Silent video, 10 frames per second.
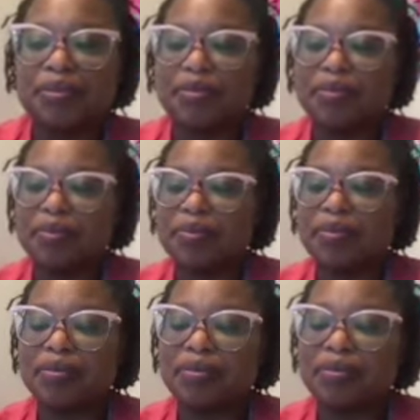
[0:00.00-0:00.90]

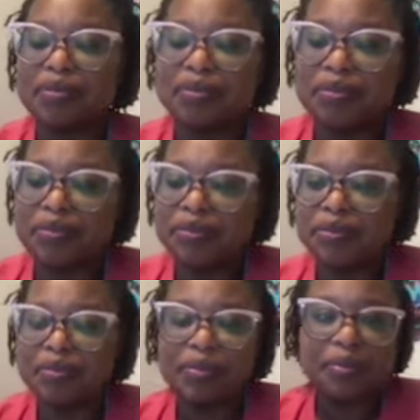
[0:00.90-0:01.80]

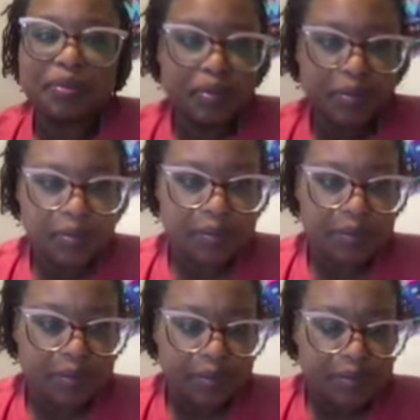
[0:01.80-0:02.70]

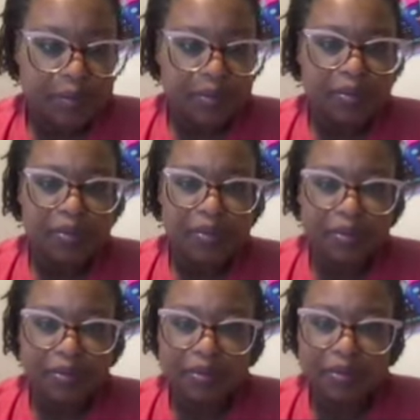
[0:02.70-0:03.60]

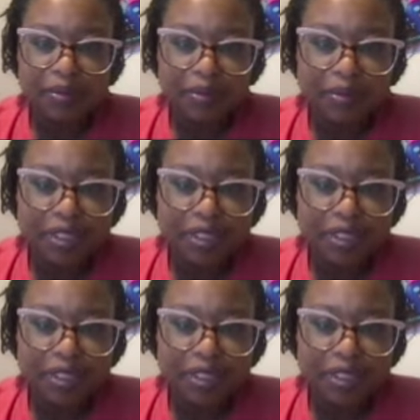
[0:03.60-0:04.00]
[no speech]